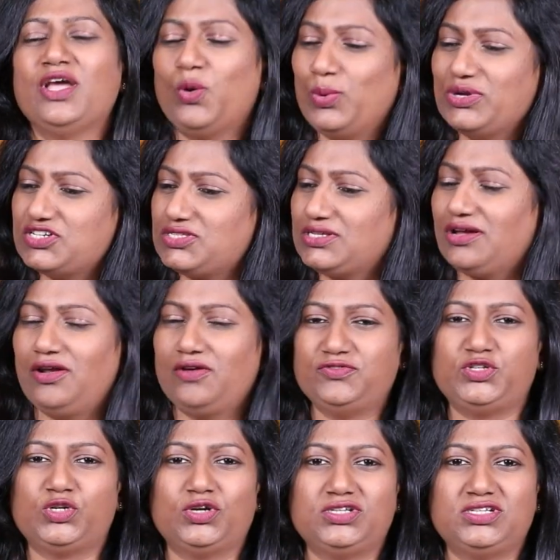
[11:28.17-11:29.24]
We just cut off
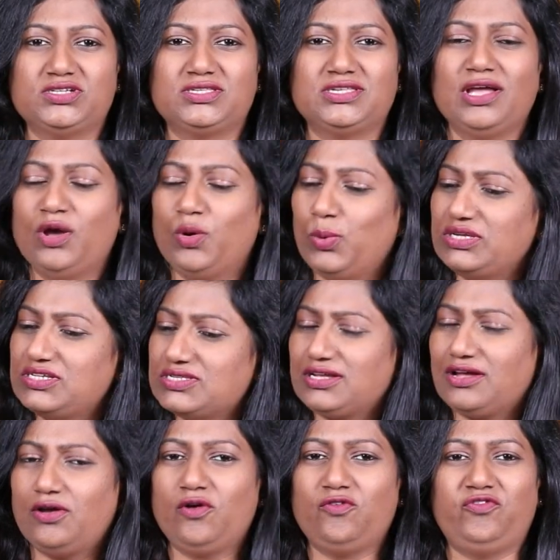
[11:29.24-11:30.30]
churches. We just
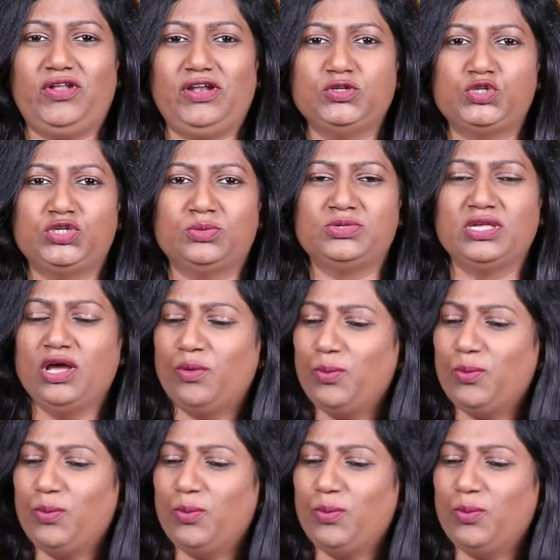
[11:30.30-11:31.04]
cut off fellowships.